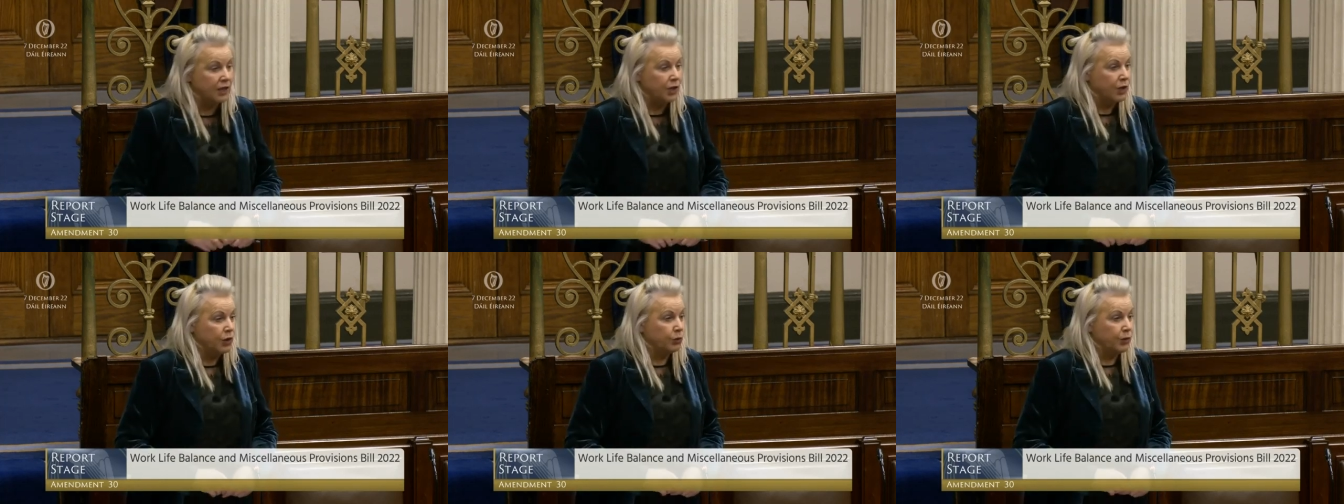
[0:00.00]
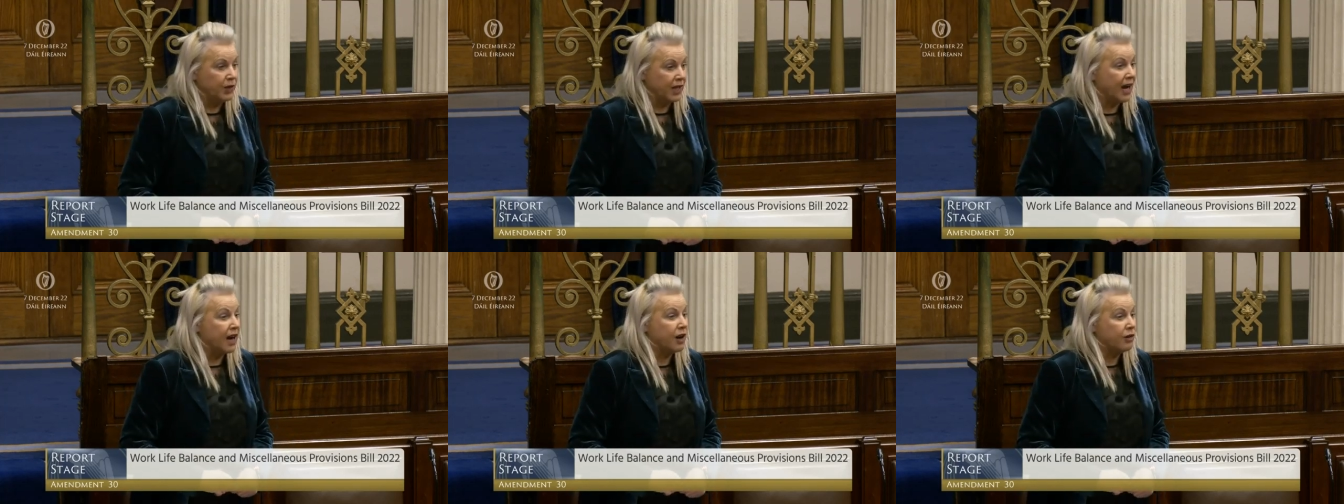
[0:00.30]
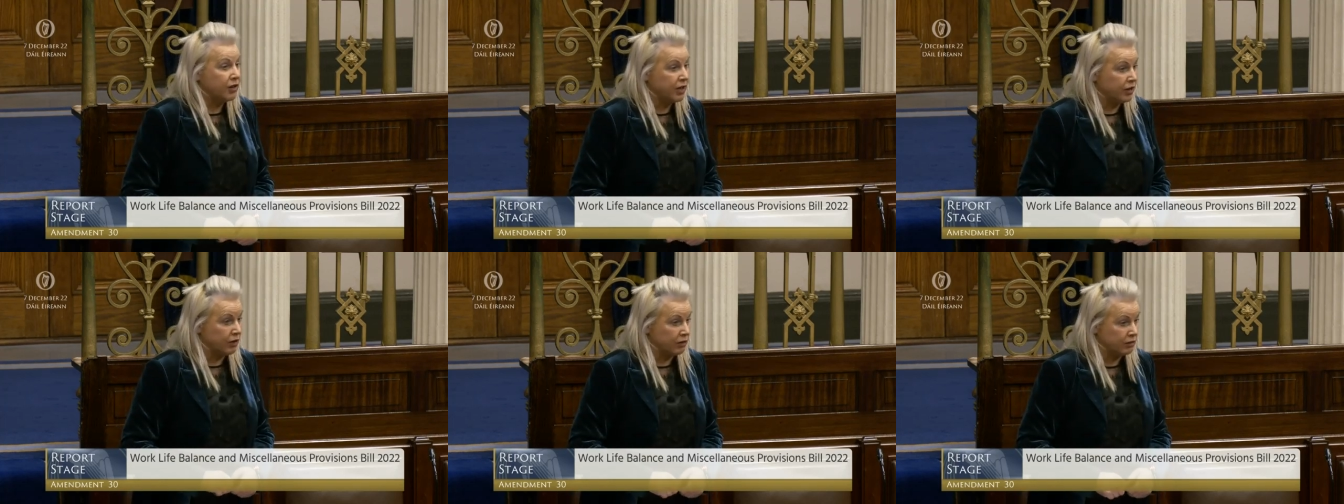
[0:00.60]
we are
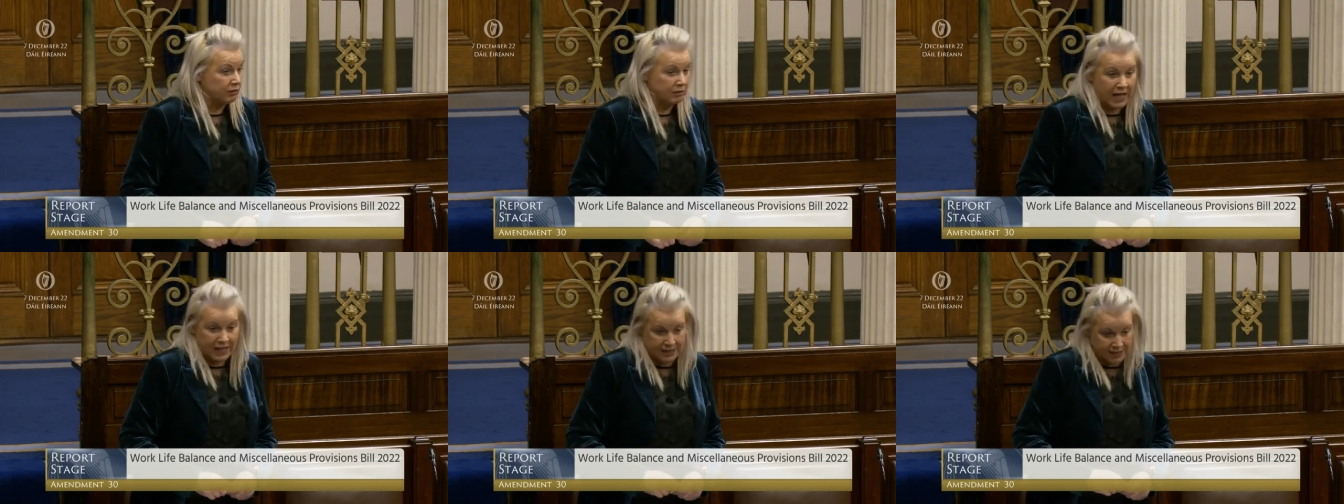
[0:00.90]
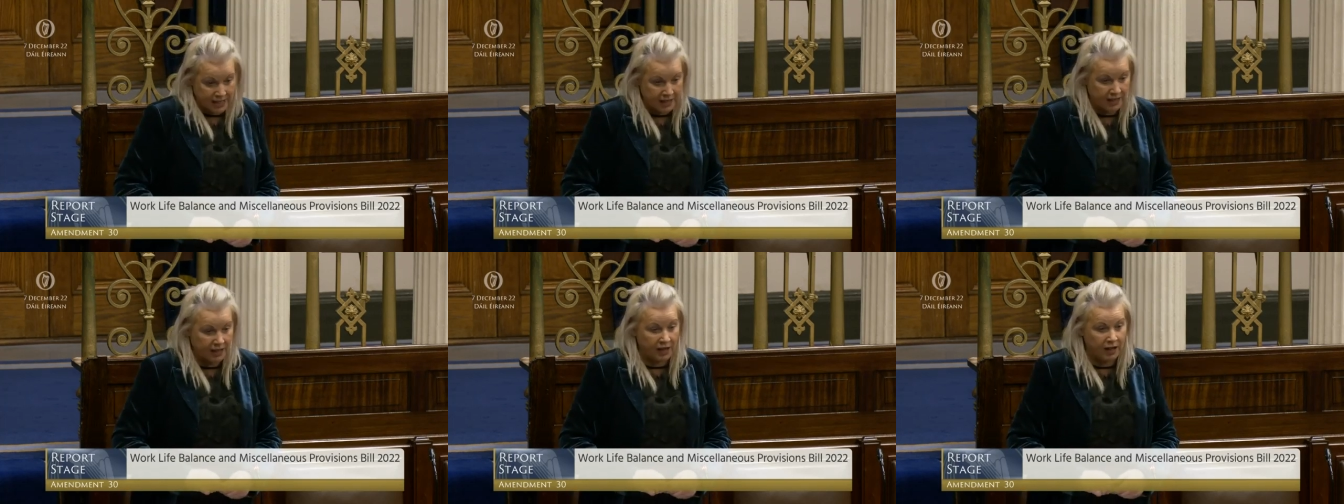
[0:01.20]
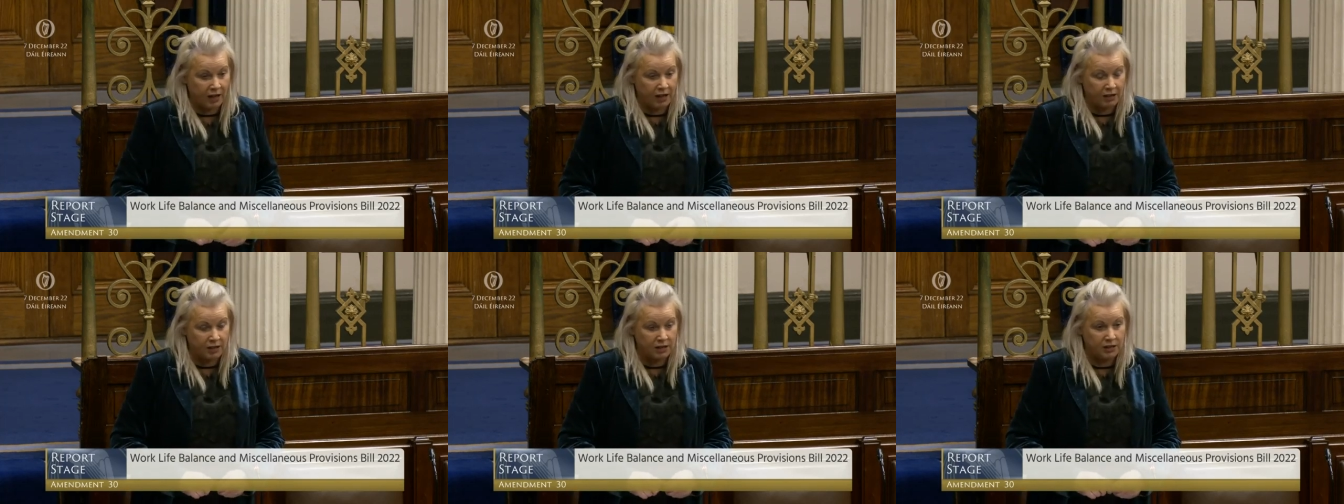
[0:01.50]
here at 10
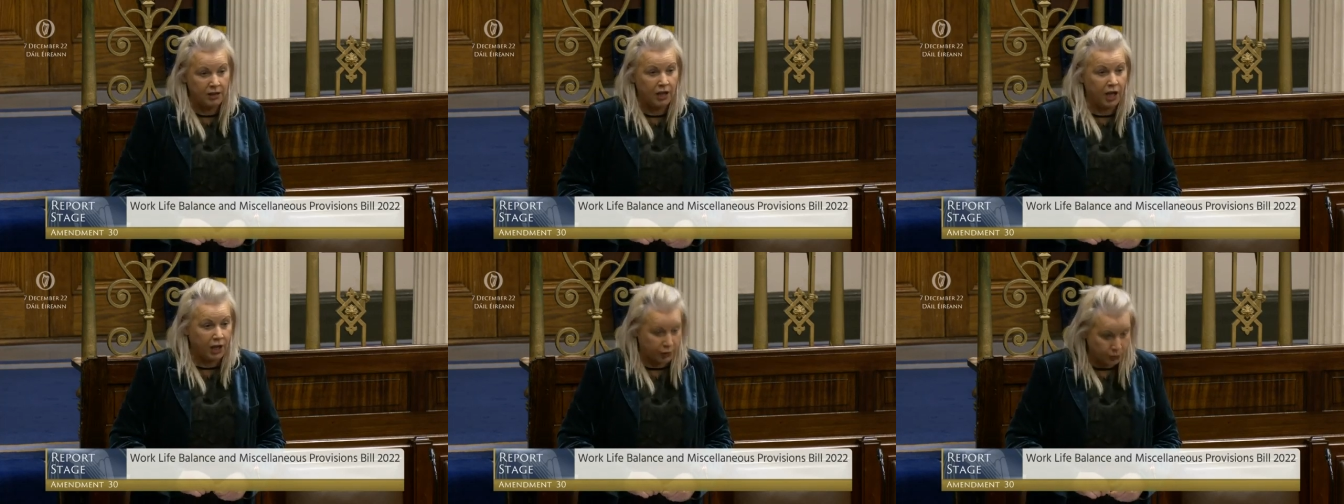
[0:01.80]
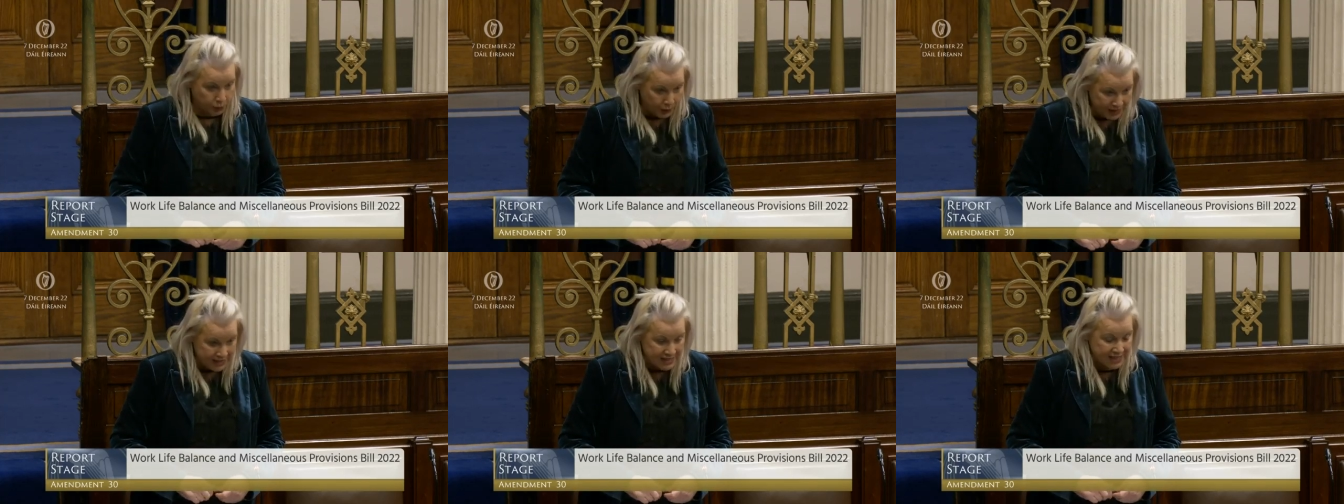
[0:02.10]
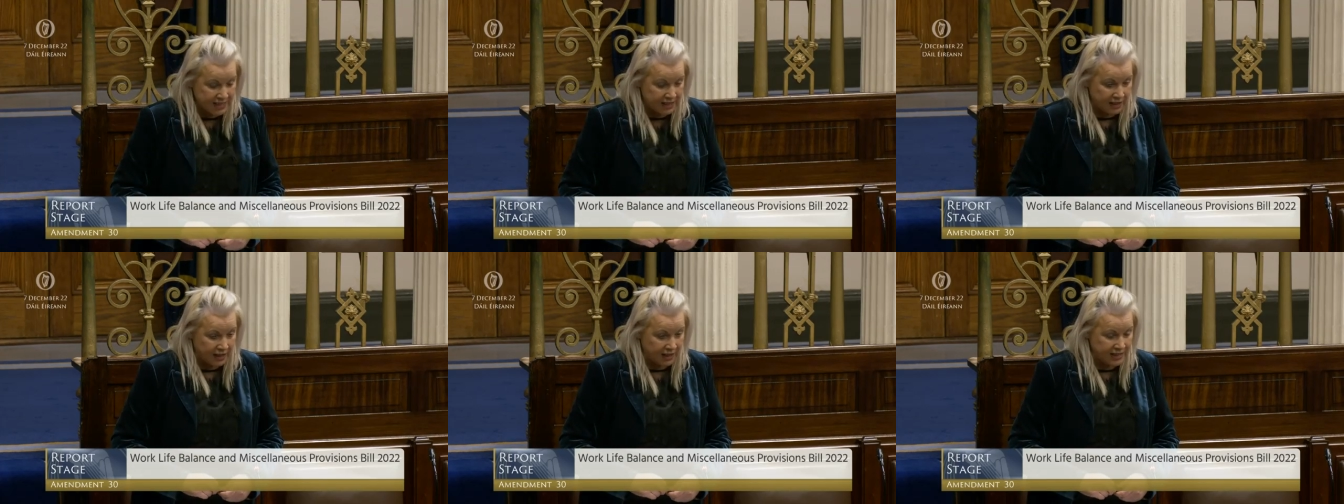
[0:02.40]
o'clock on a Wednesday
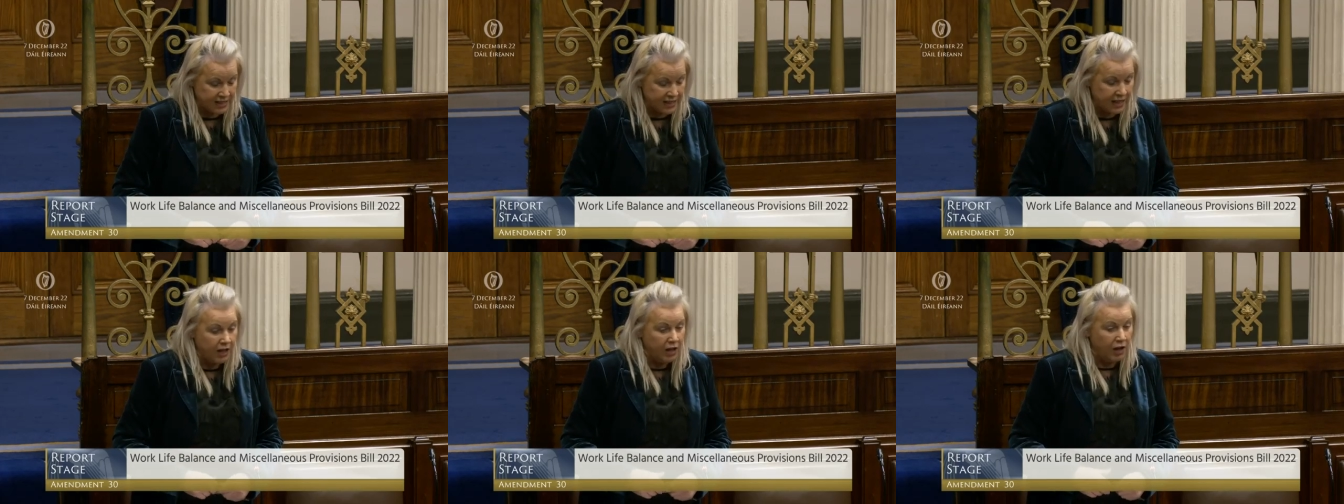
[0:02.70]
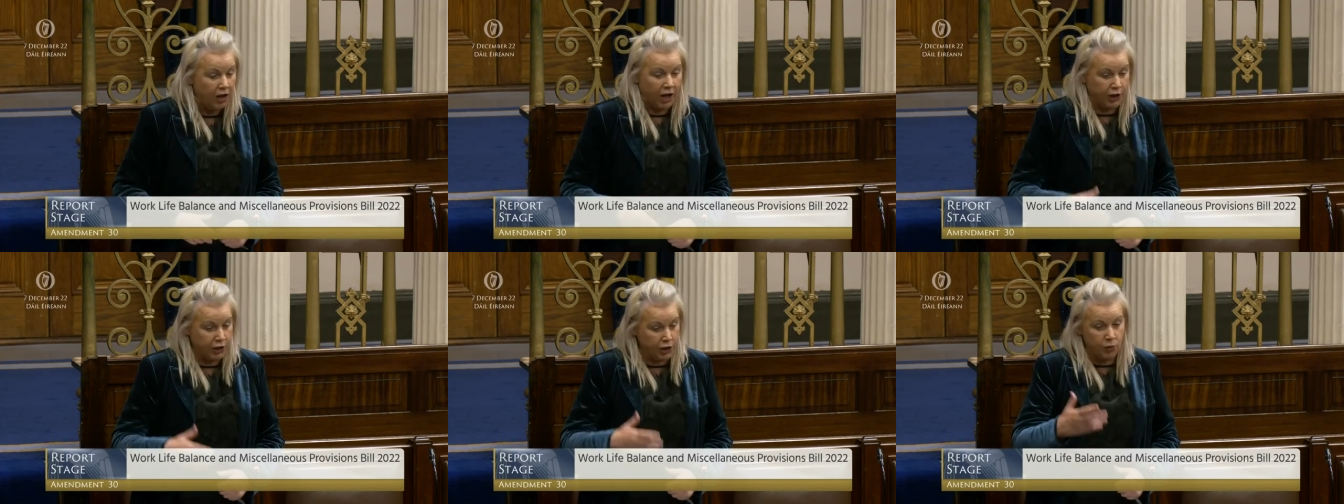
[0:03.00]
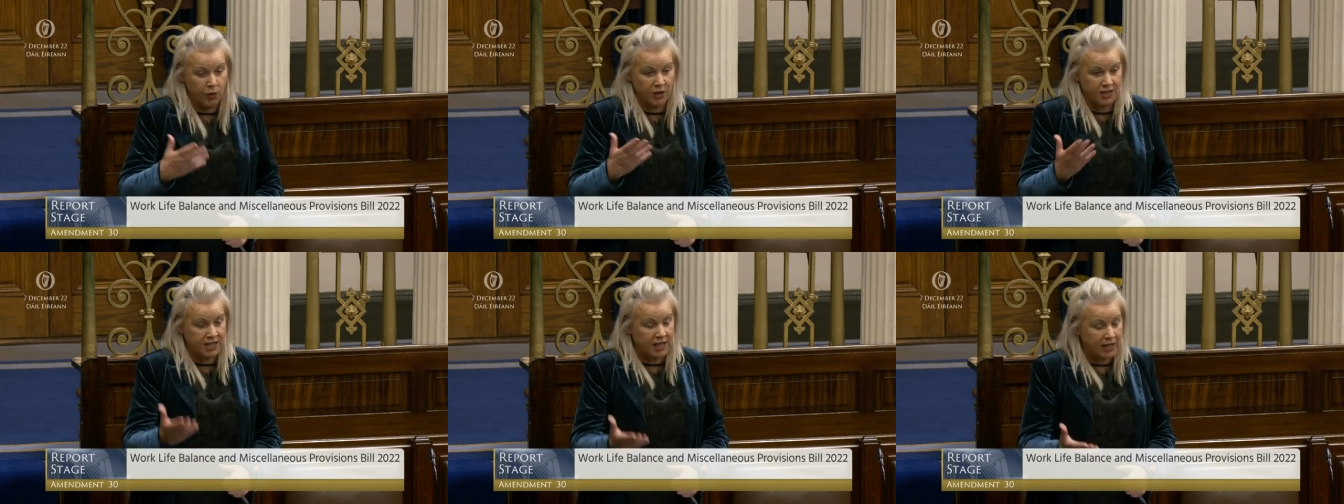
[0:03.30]
night. I know our
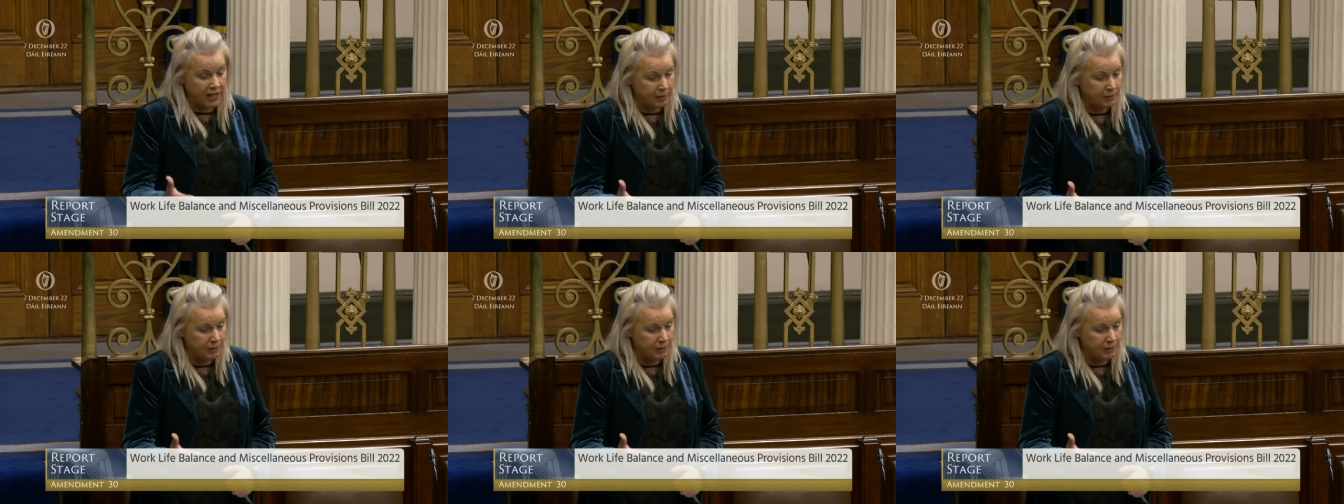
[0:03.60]
time